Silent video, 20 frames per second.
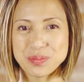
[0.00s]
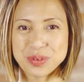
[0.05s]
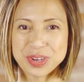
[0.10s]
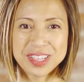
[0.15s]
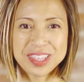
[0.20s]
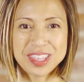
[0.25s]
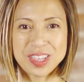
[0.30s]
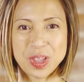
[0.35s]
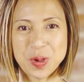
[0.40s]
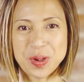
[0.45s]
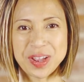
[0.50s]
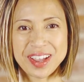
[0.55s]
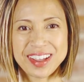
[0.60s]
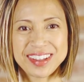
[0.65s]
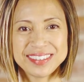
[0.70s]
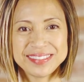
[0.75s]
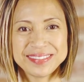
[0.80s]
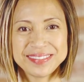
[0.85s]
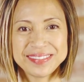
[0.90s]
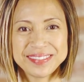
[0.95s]
Breathe
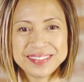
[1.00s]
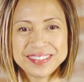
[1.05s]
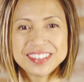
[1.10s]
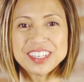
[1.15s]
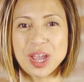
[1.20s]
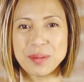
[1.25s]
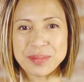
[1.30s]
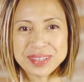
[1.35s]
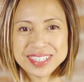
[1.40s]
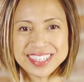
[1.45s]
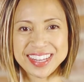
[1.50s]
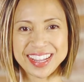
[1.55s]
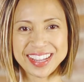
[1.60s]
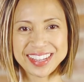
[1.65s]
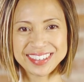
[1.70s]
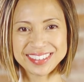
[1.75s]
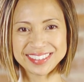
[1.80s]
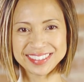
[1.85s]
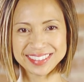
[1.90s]
Yoga. Namaste.